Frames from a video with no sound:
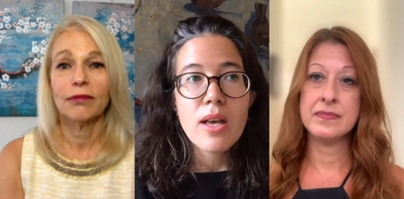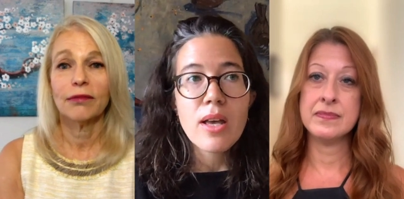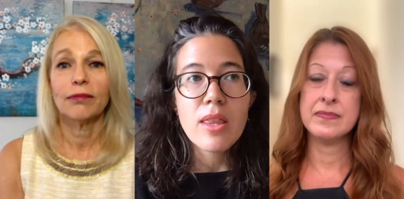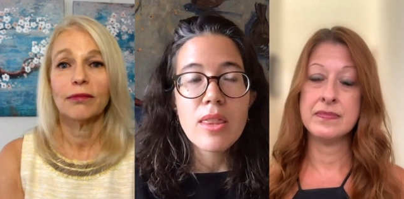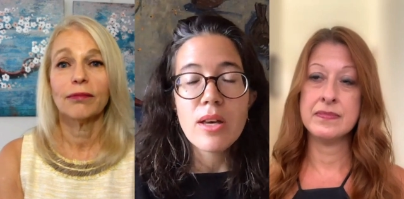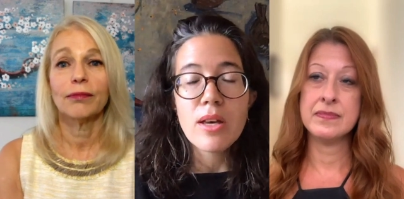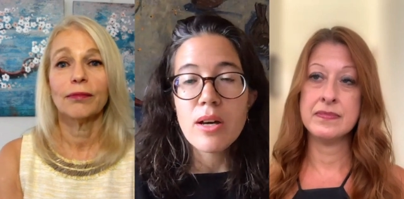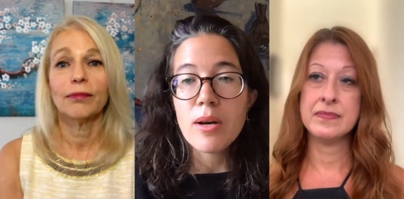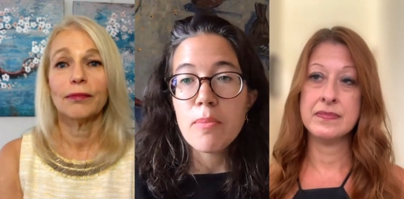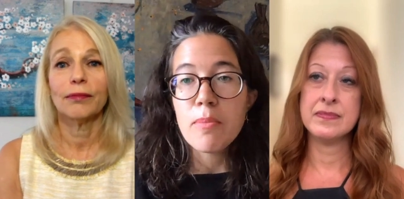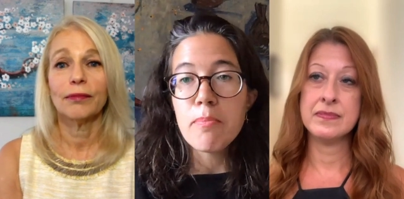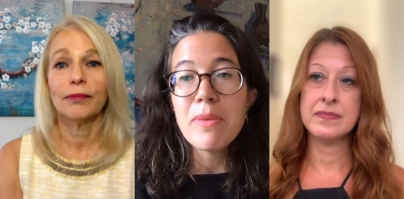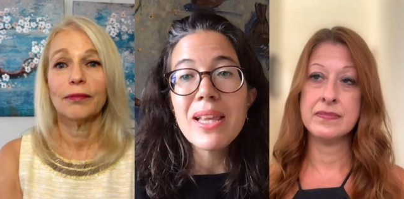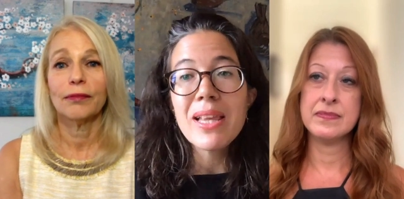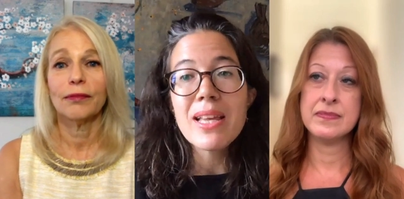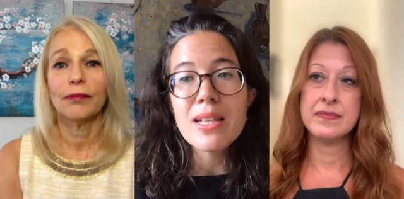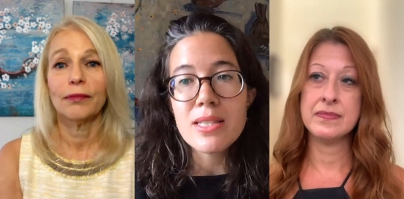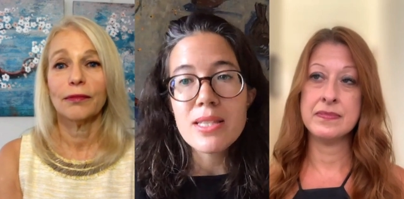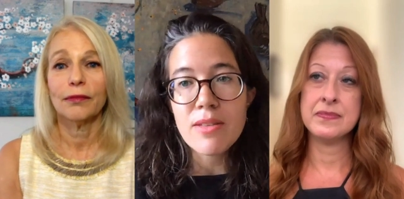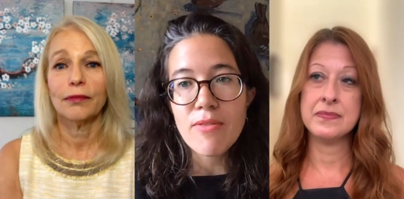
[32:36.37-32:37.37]
Speaker 1: the
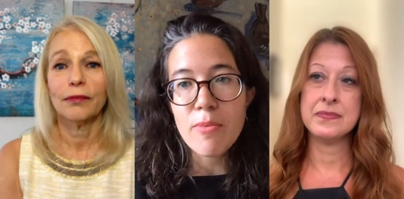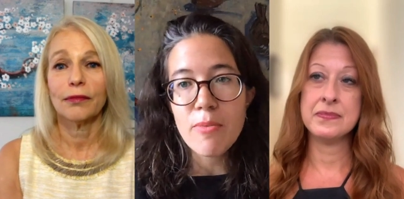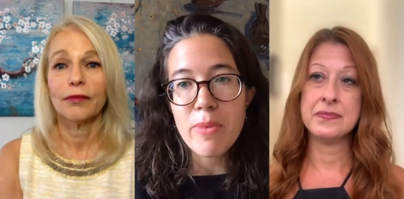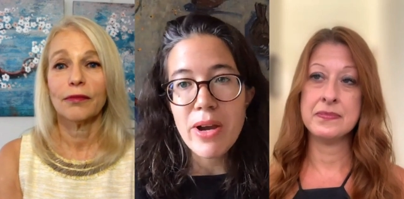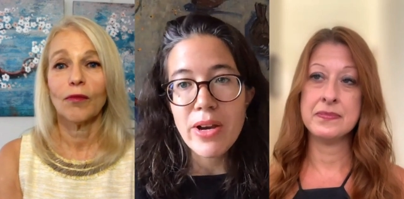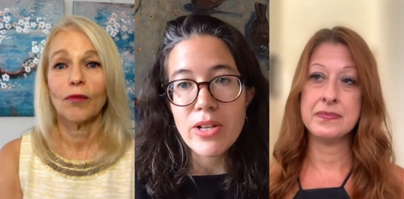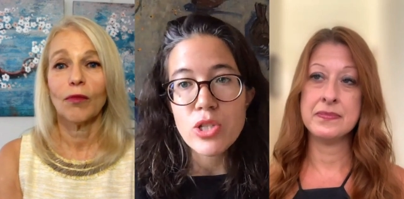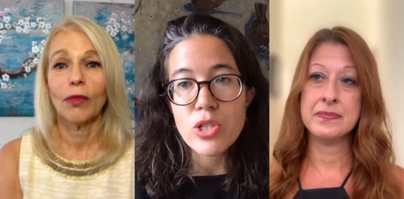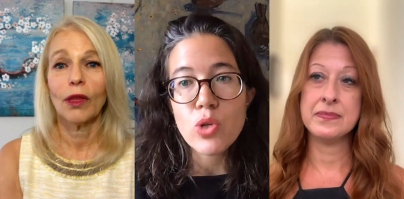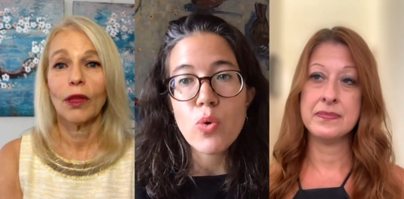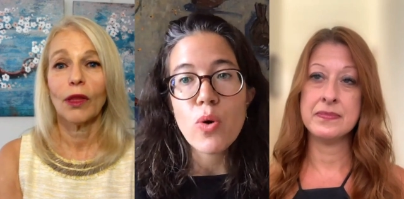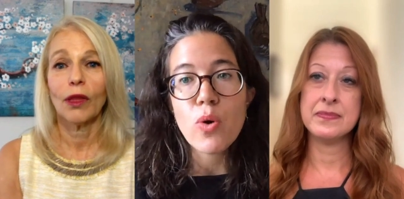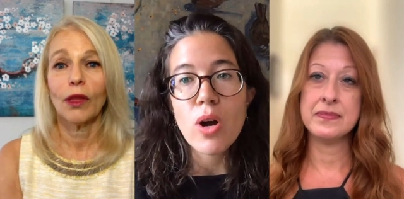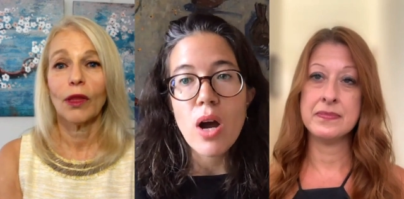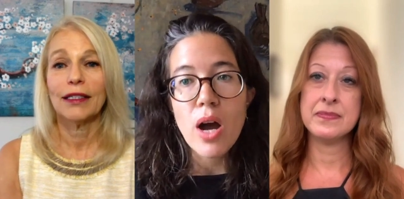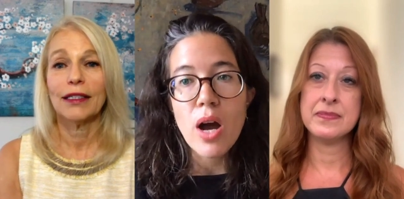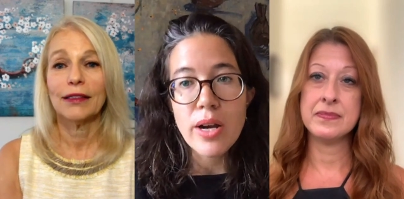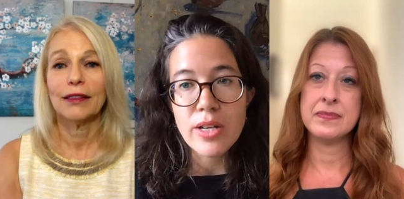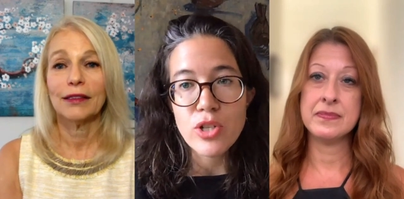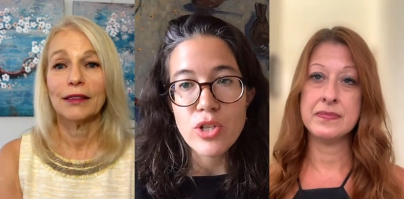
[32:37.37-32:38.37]
millions of Americans who are
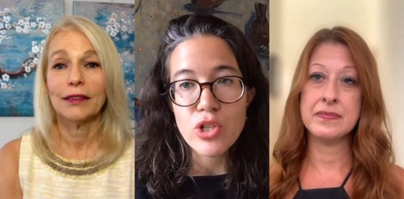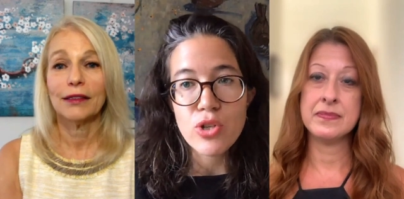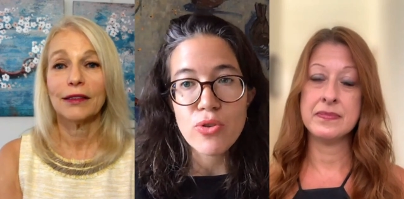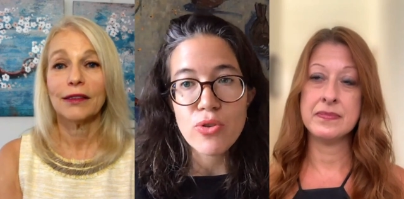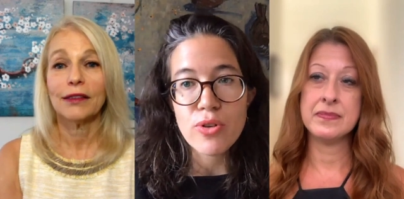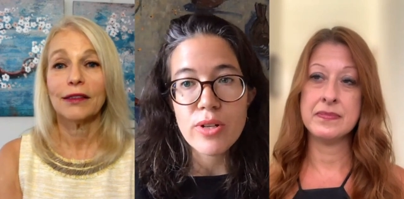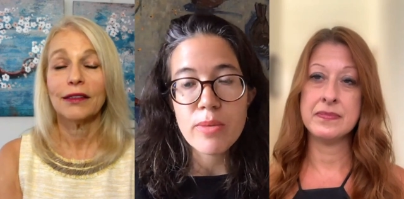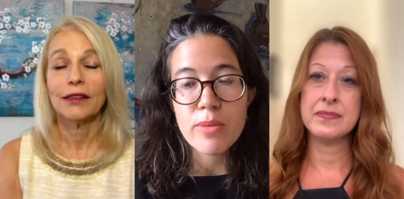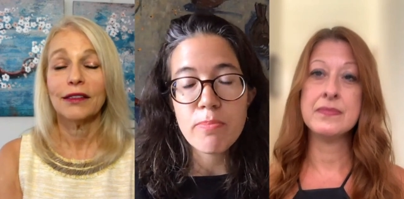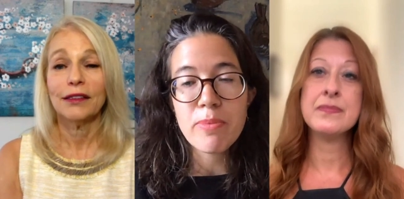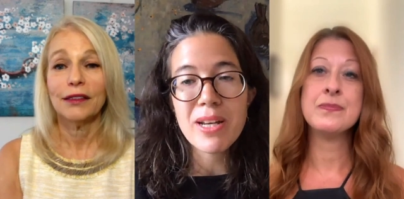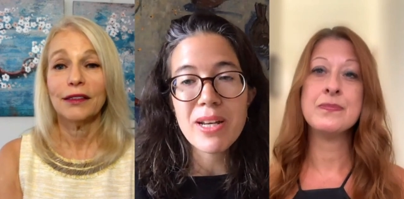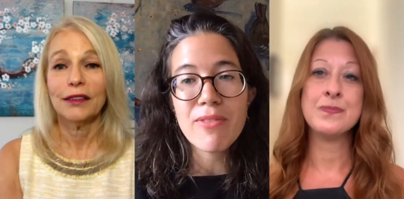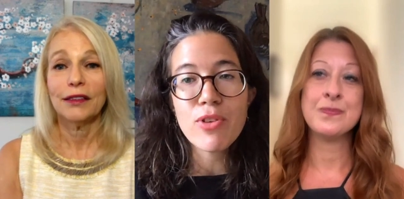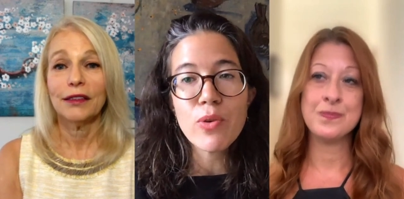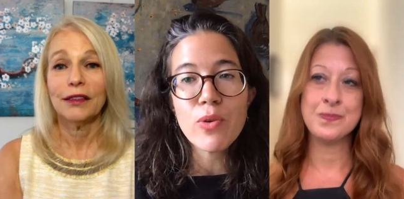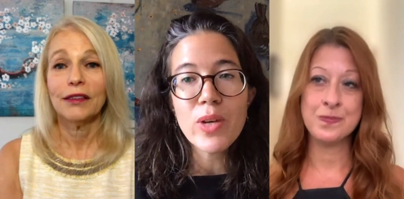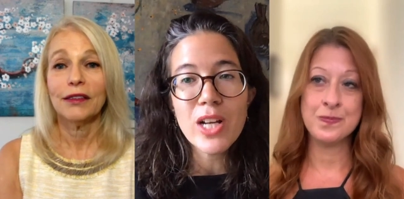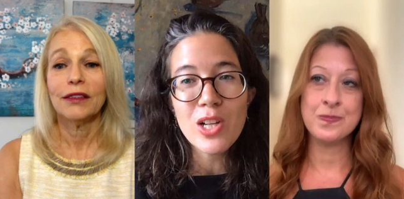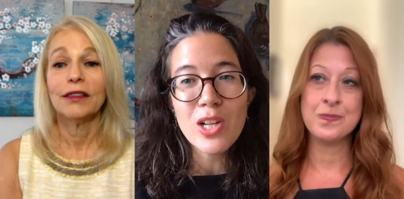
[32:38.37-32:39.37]
uninsured, but if
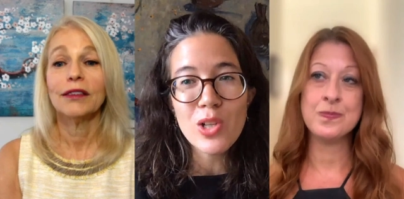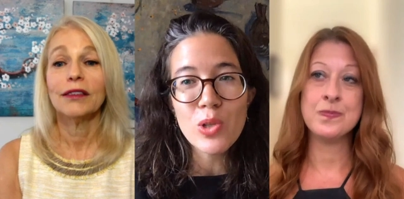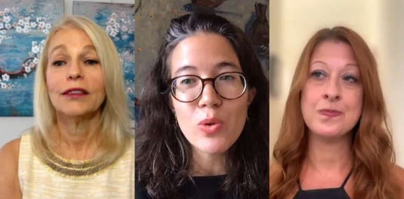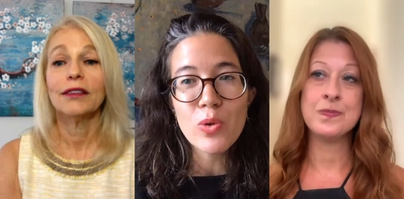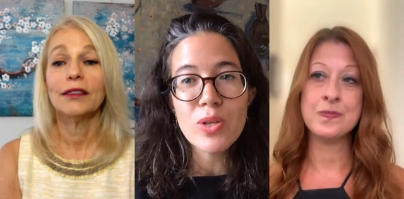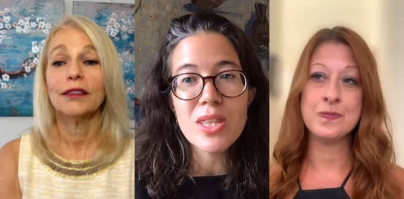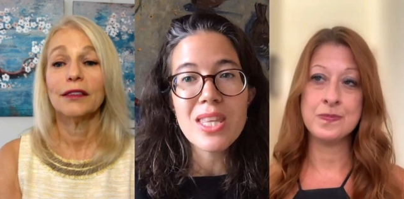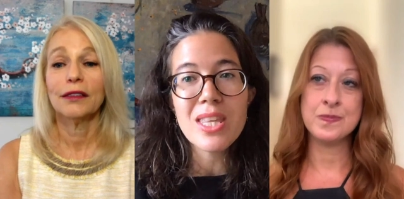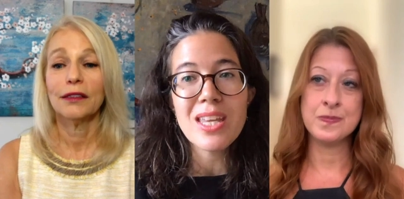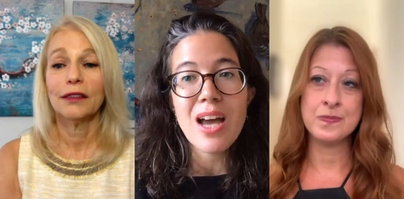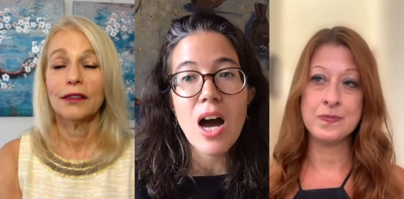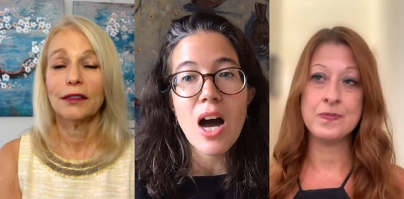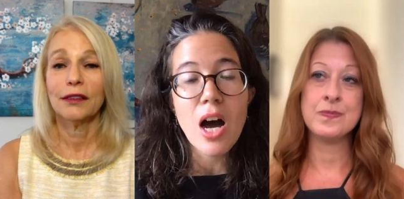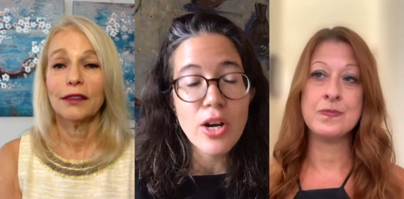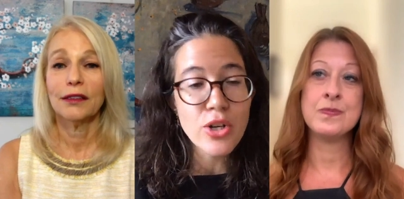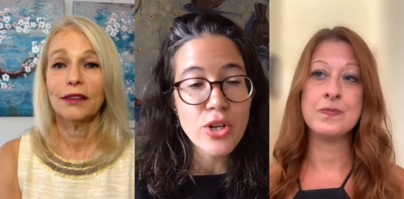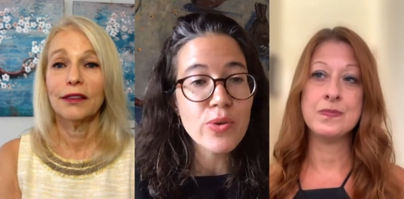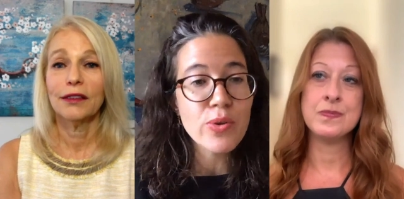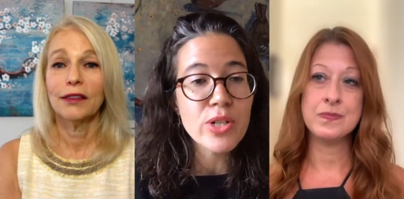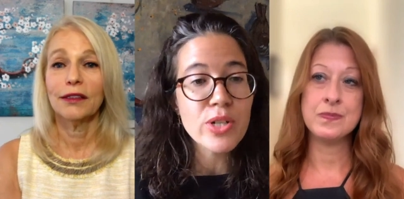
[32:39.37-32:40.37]
you include the
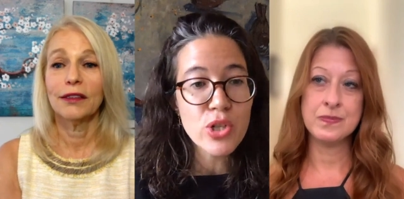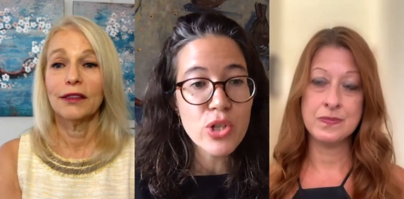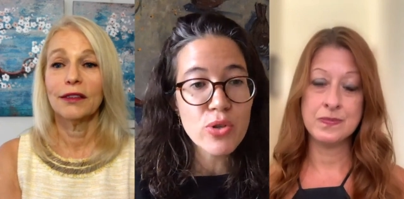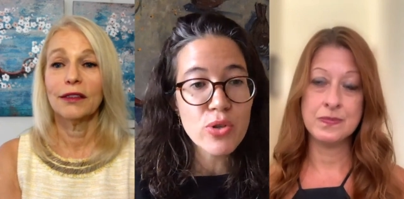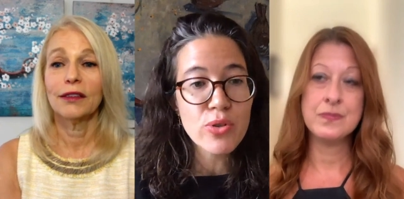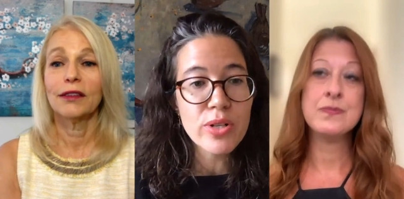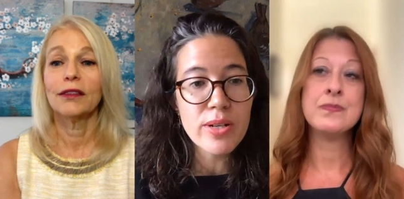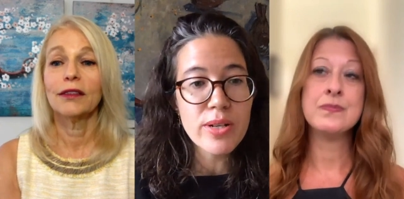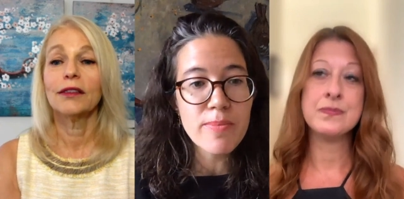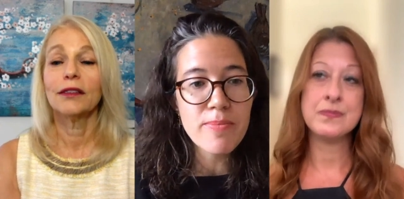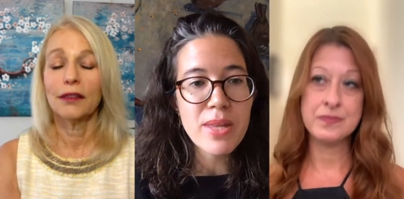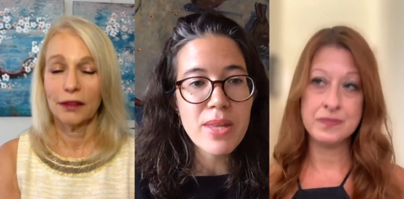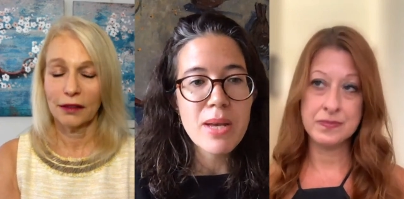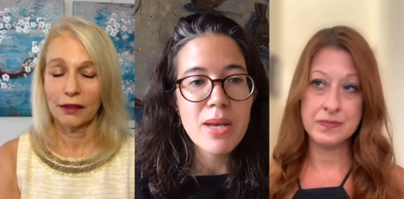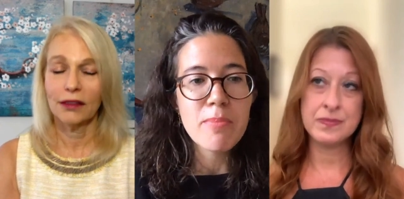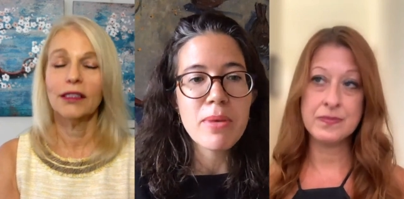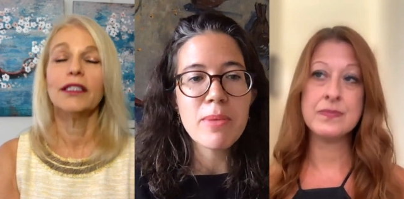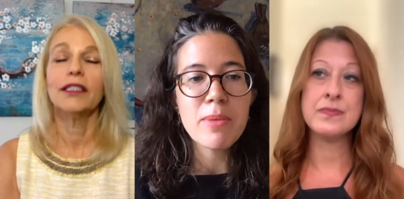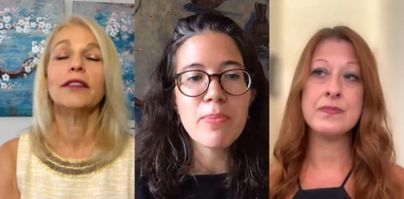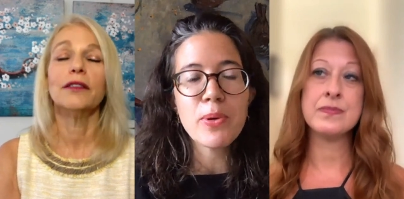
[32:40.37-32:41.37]
underinsured,
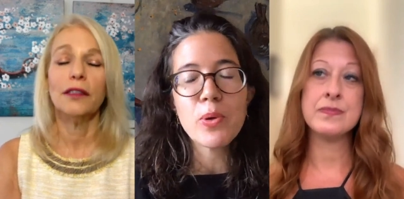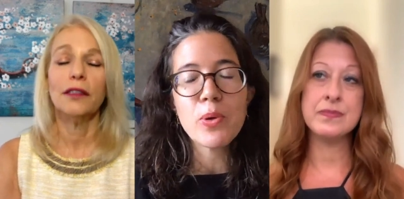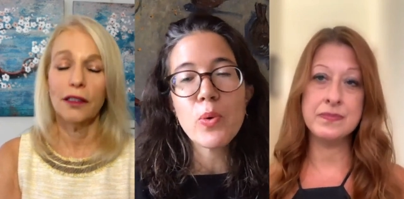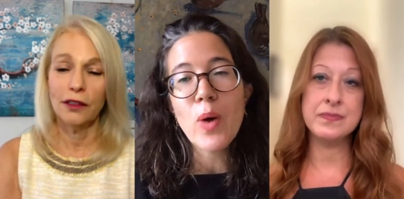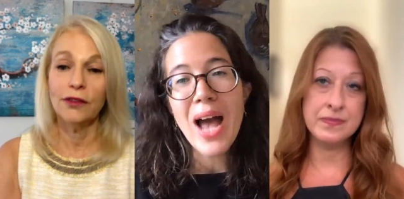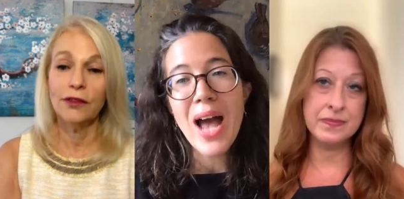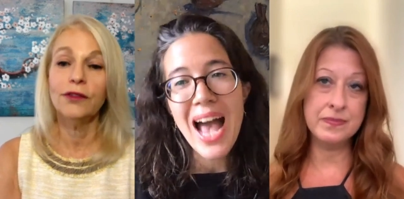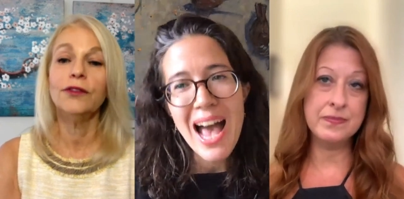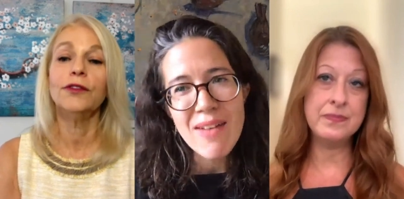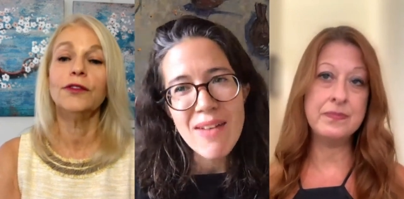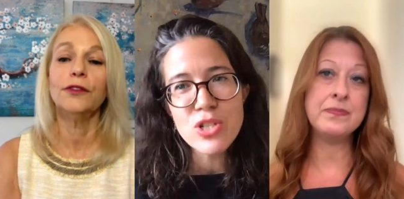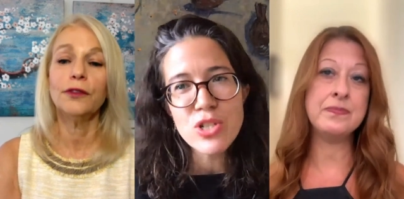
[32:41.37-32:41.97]
people who have mm-hmm.